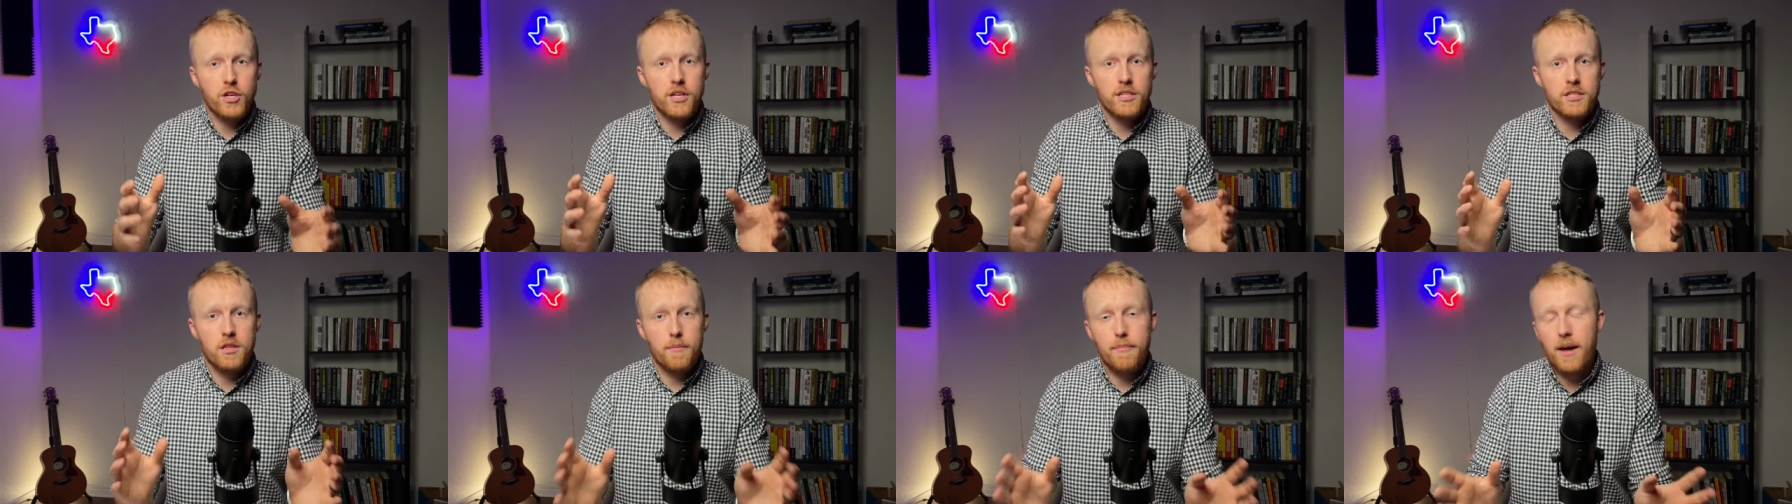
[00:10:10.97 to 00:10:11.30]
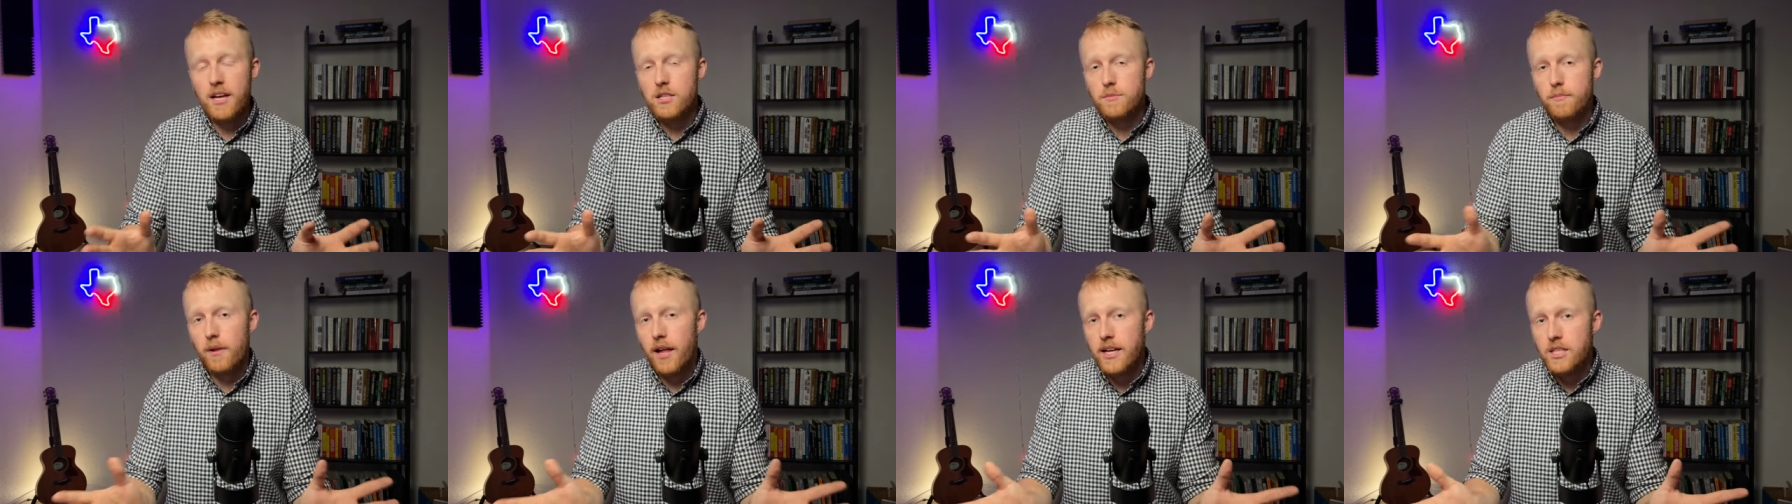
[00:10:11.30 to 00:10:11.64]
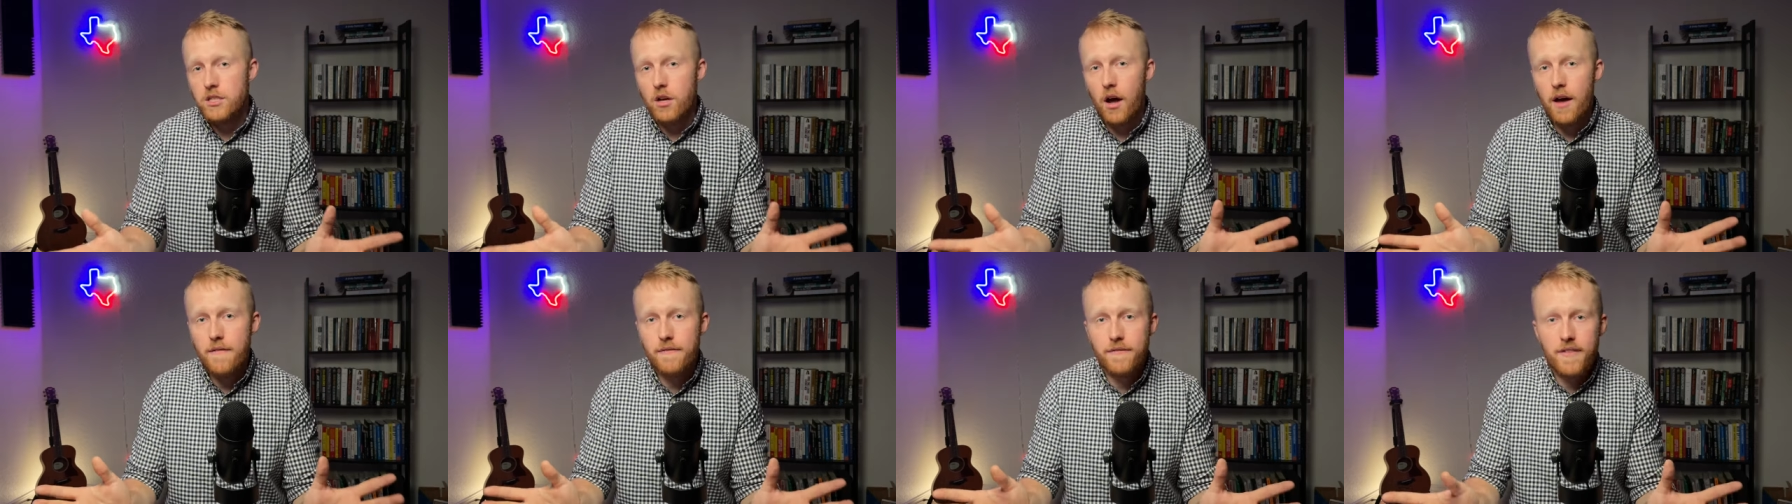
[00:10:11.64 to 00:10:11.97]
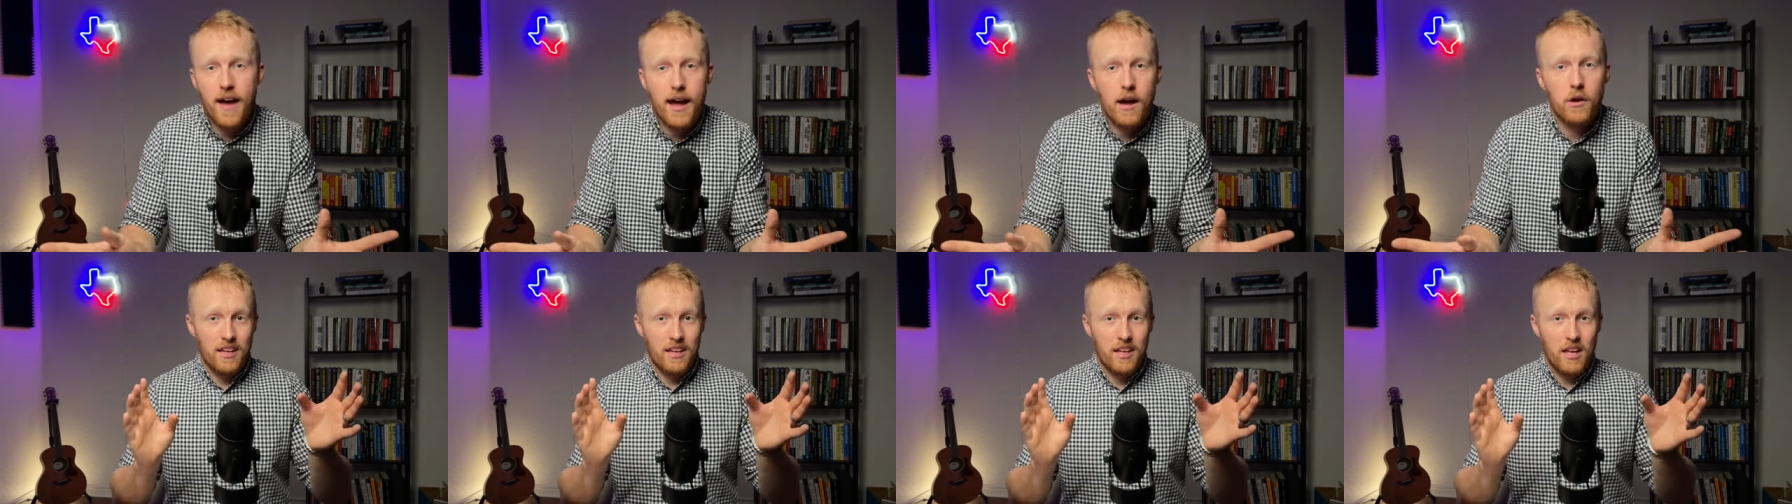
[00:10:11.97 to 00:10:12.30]
is the best place I've
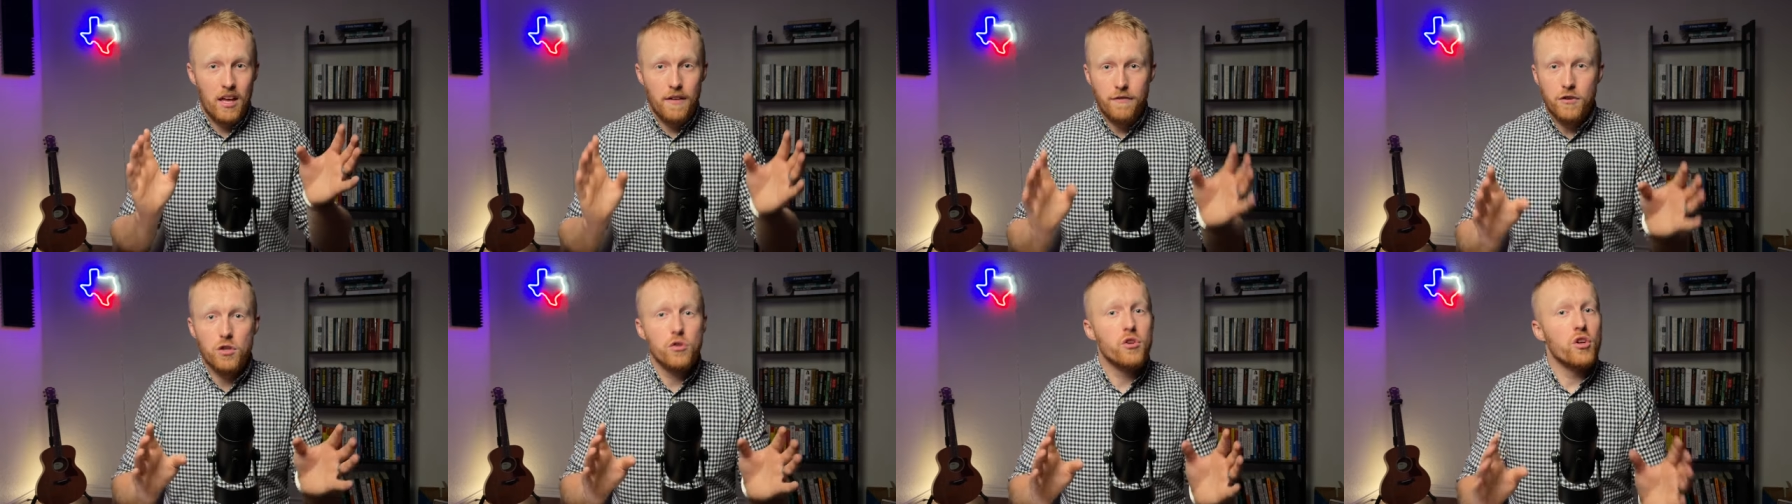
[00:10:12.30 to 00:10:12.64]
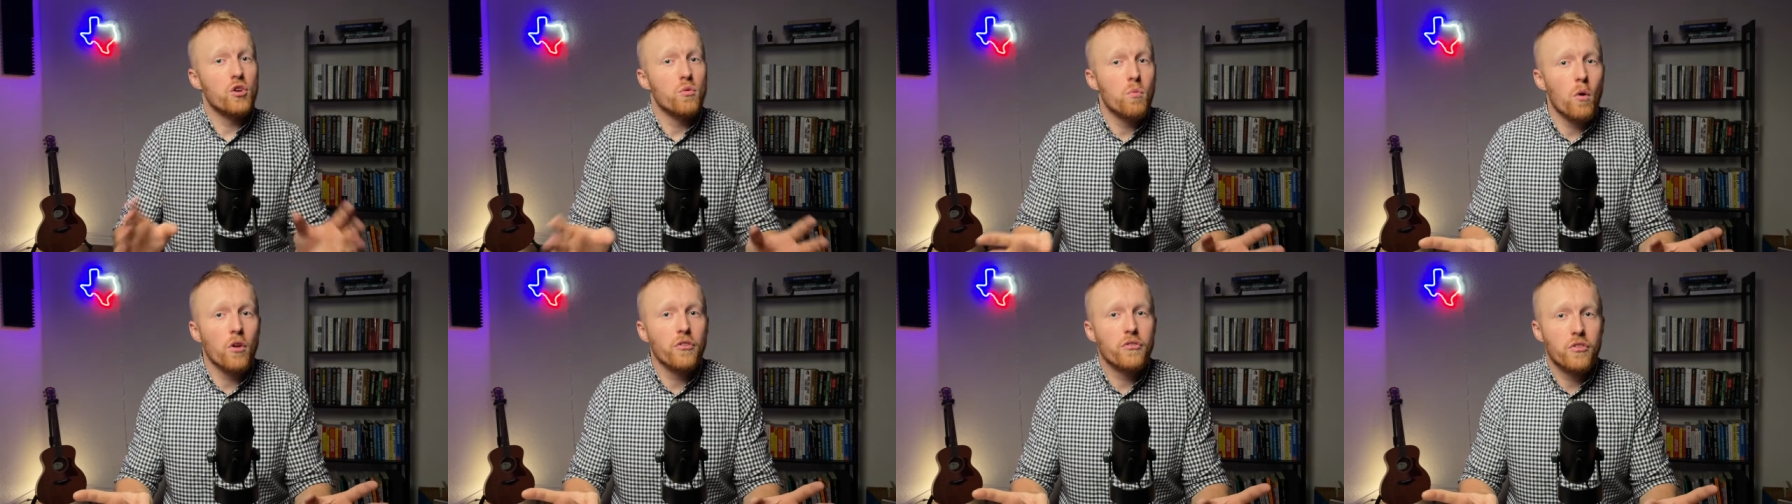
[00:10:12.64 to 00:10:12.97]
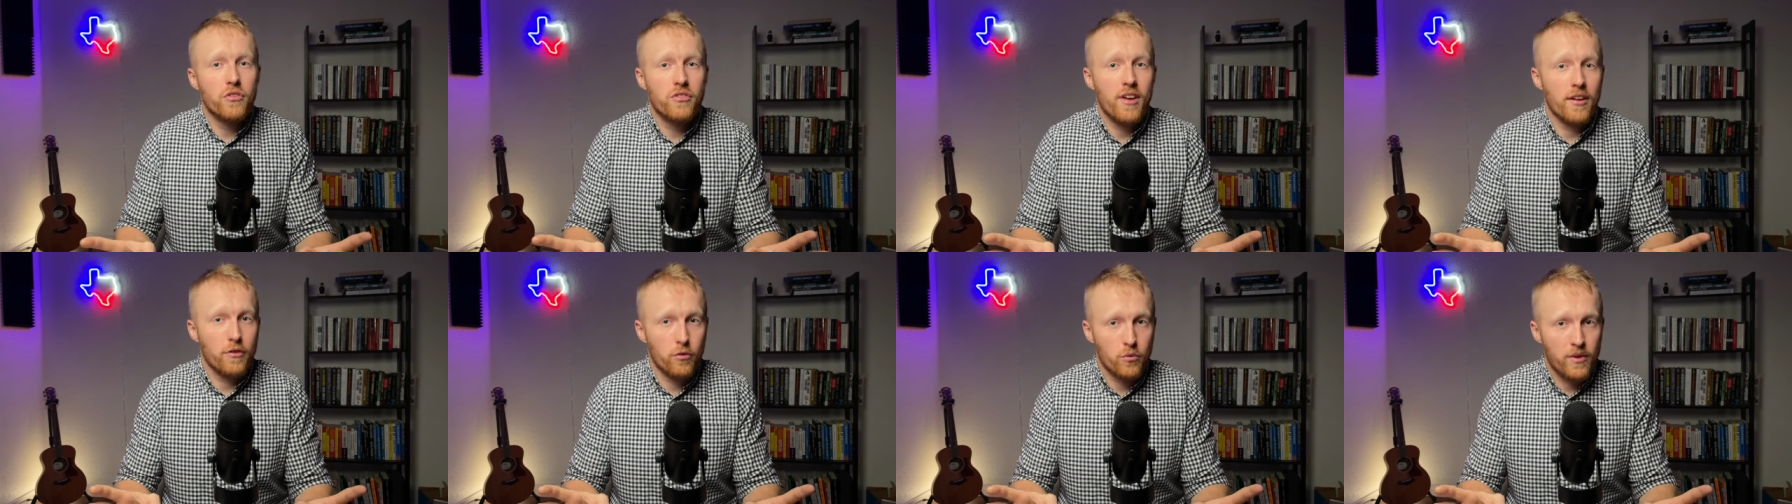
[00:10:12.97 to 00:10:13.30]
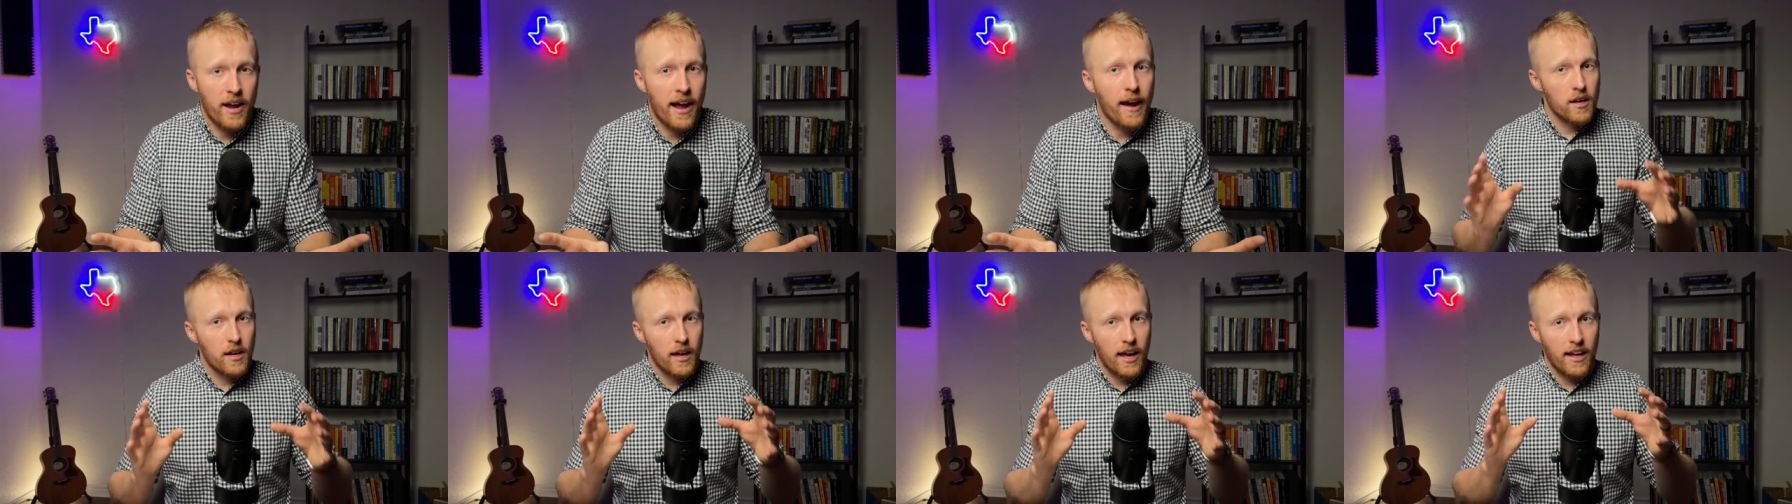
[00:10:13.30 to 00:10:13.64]
found if you do want to settle
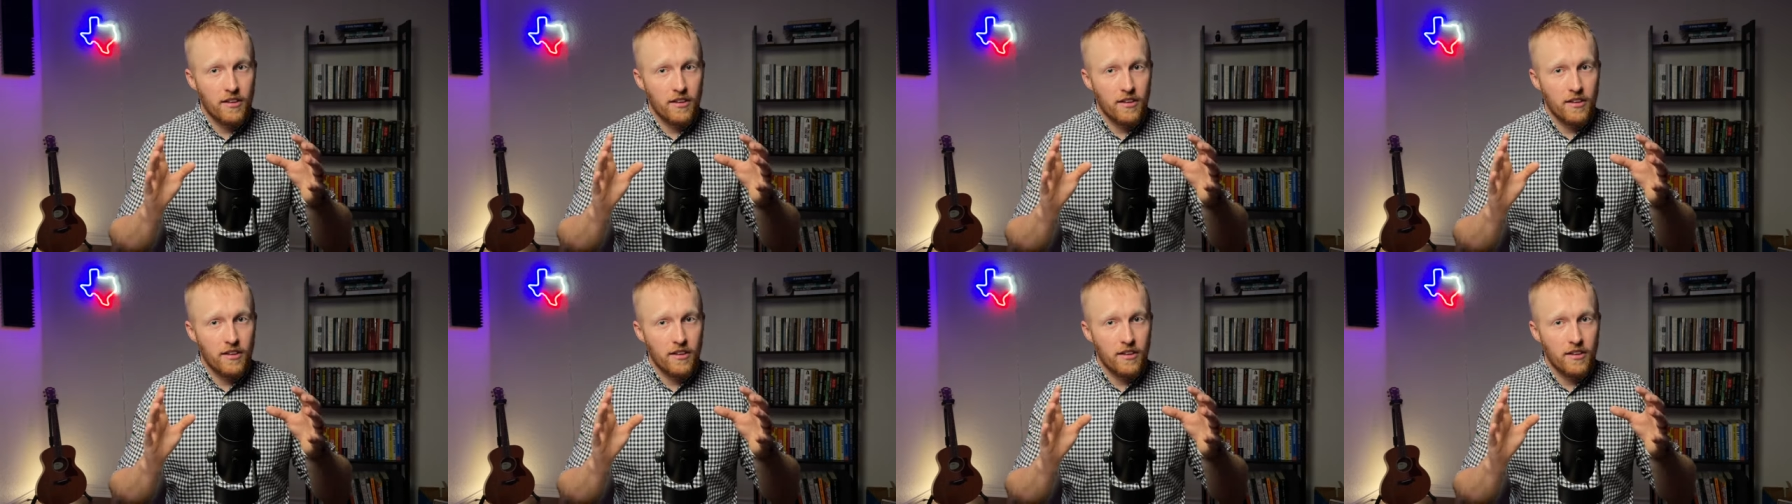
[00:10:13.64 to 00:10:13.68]
down.